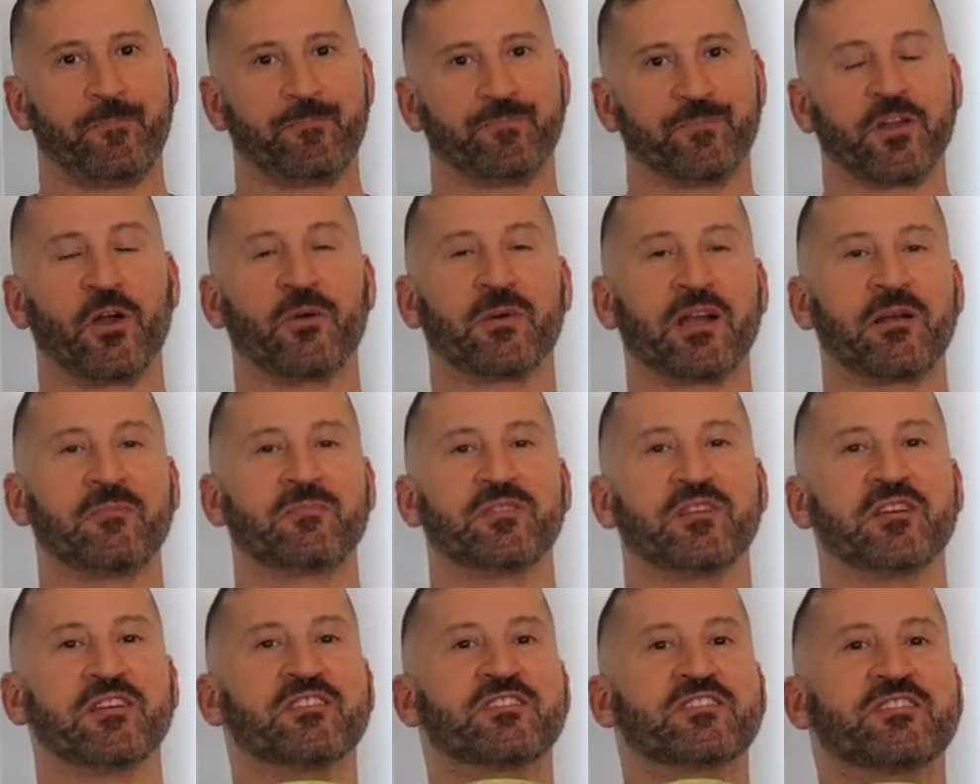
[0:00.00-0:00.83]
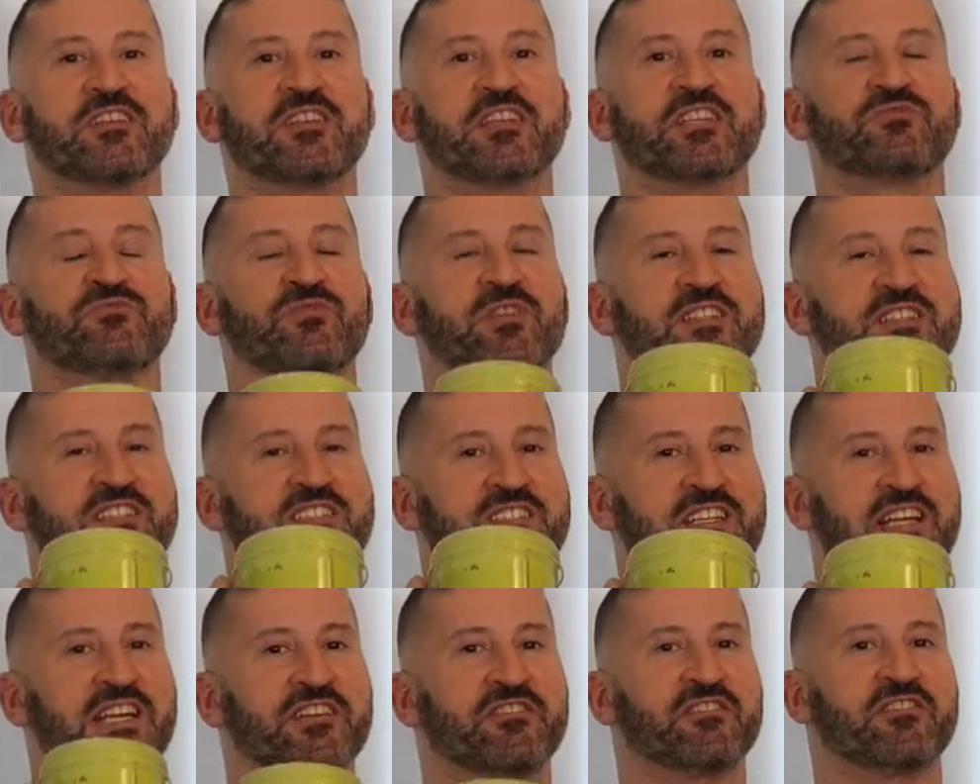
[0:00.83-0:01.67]
Okay, this is
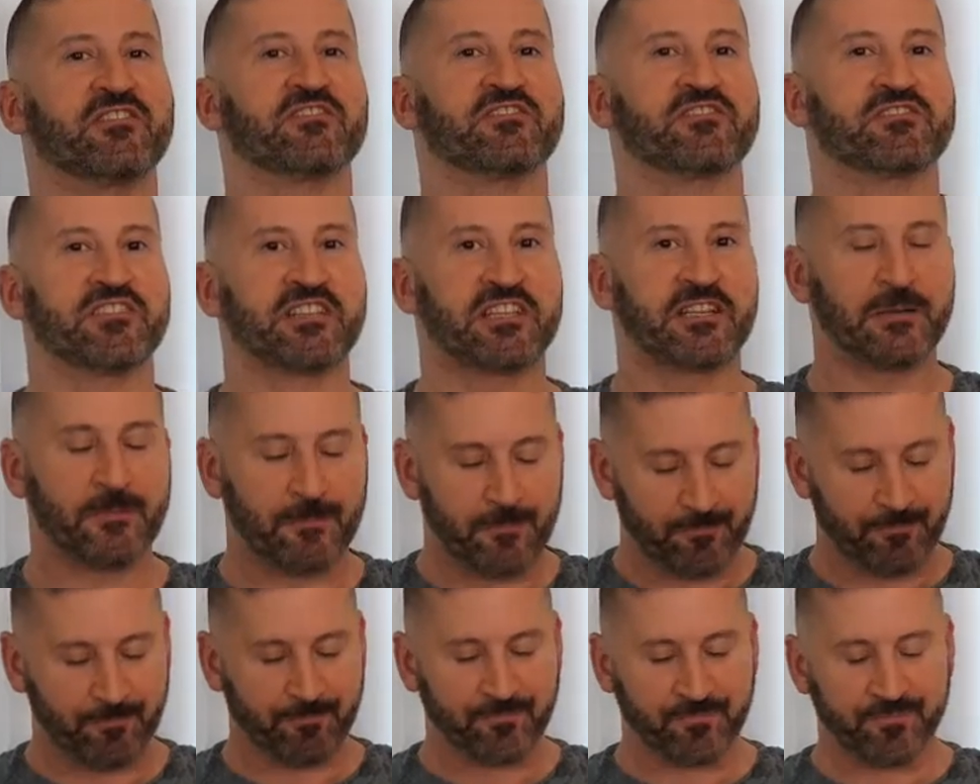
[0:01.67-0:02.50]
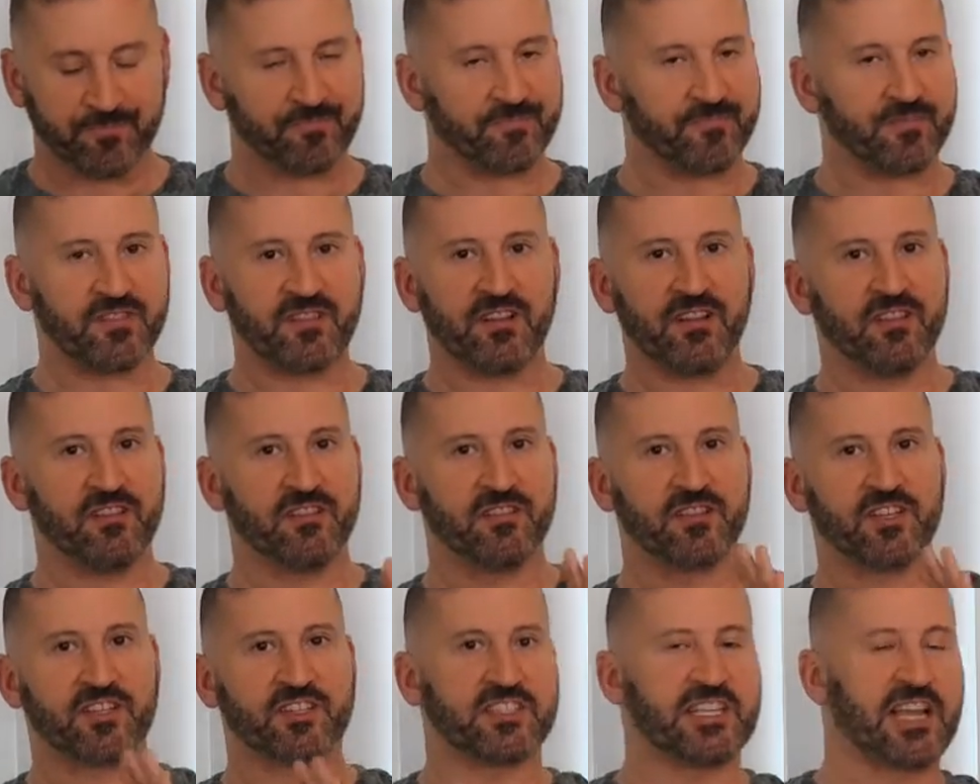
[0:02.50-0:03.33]
ridiculously
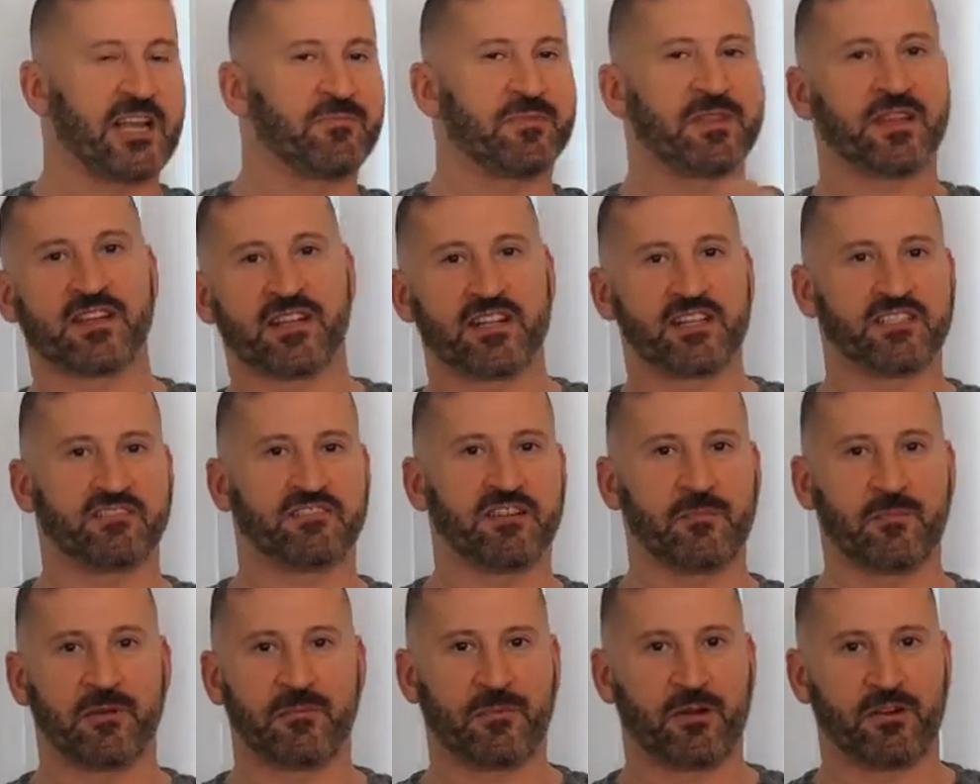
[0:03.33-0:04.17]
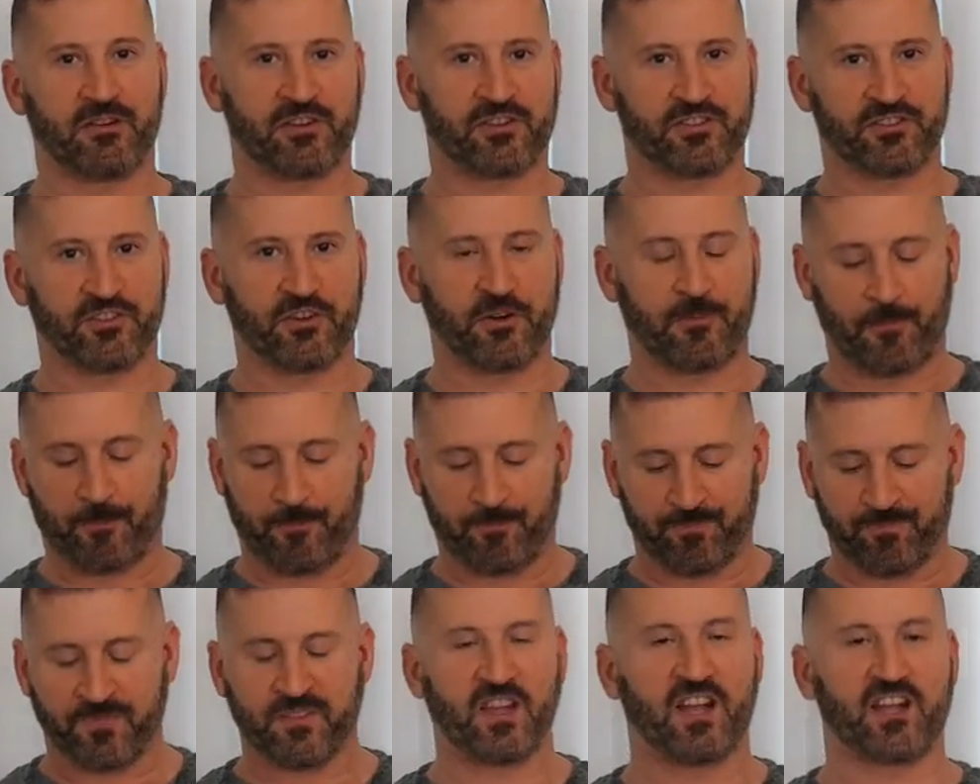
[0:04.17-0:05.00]
the same thing as a lemon bar dessert,
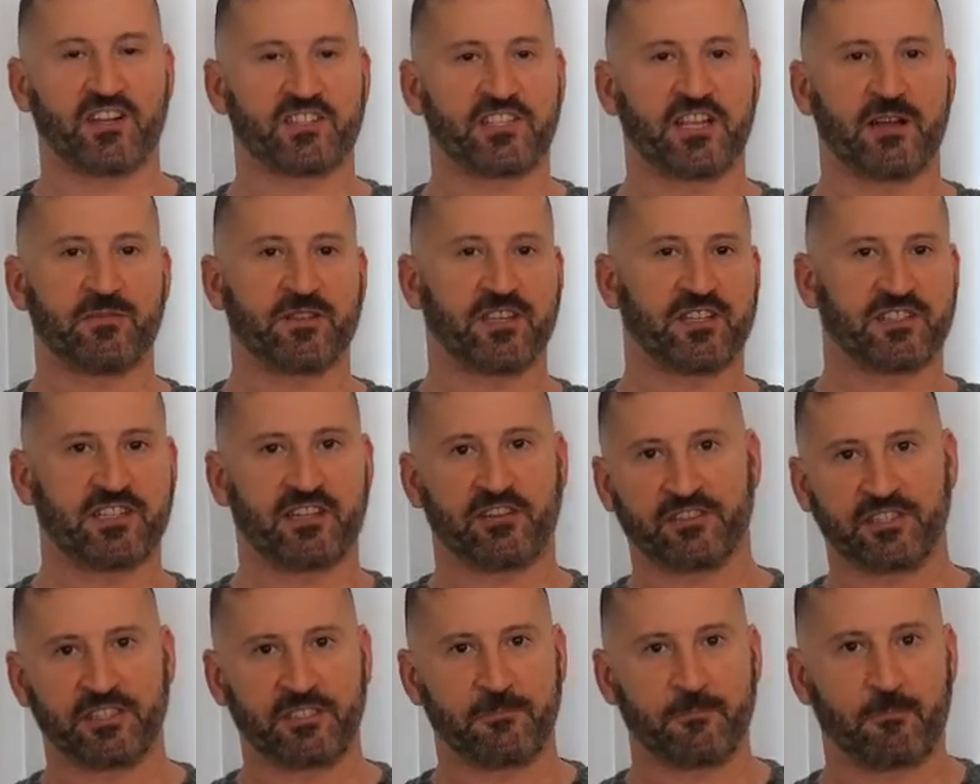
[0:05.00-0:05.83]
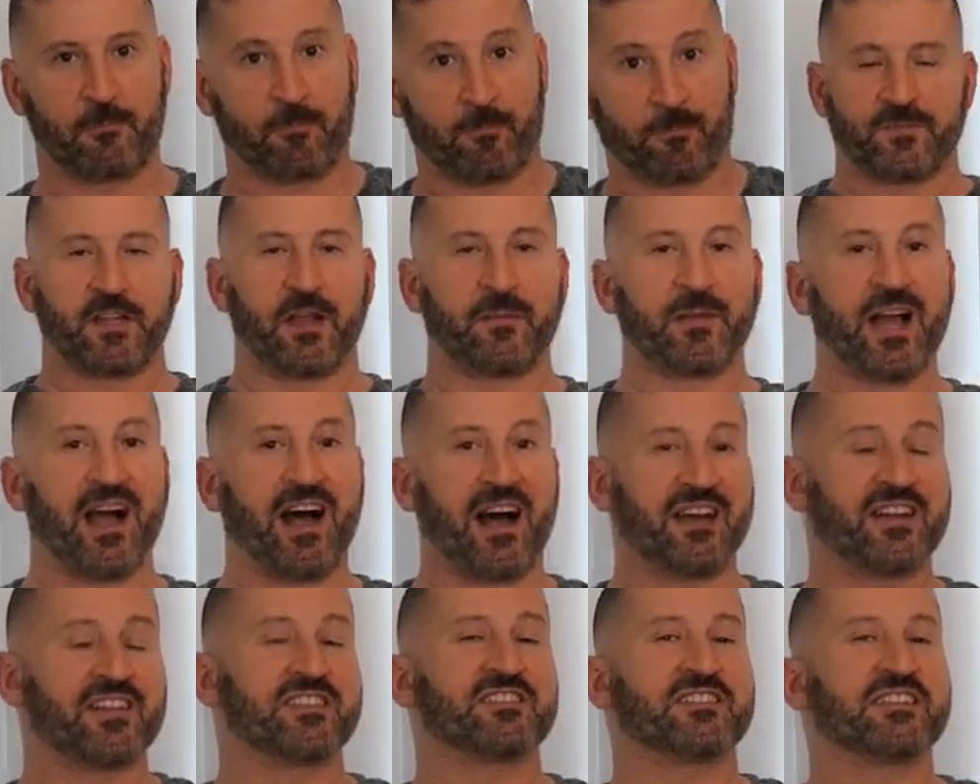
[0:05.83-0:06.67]
except it's healthy. I mean,
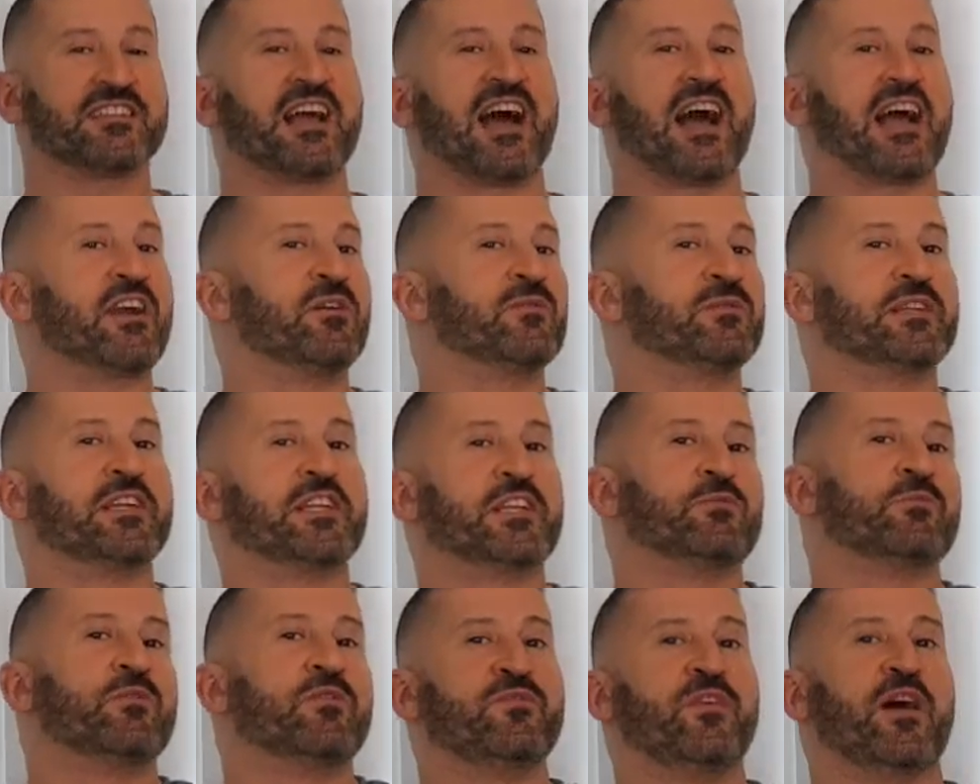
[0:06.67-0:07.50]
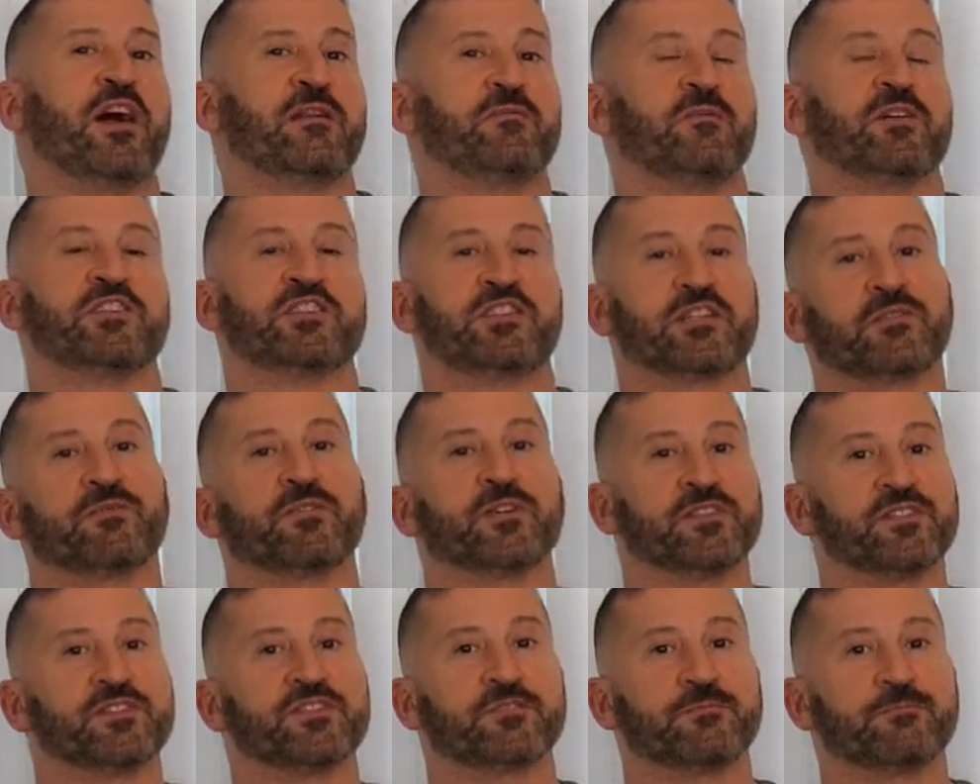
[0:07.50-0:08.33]
honestly, I don't think you will find much
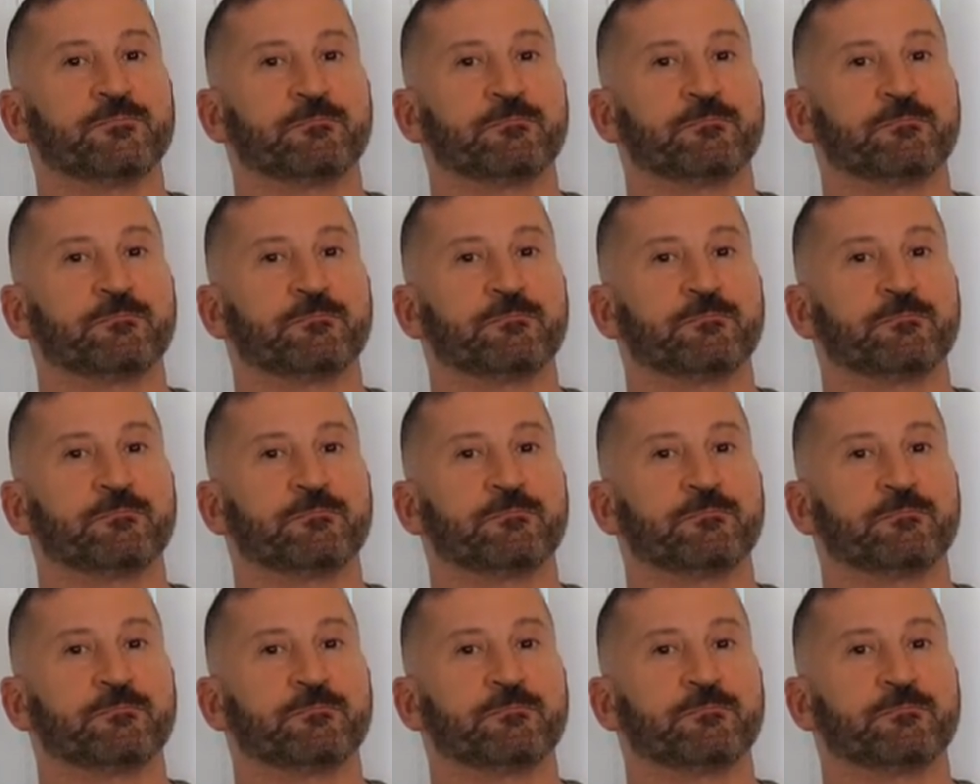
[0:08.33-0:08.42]
difference.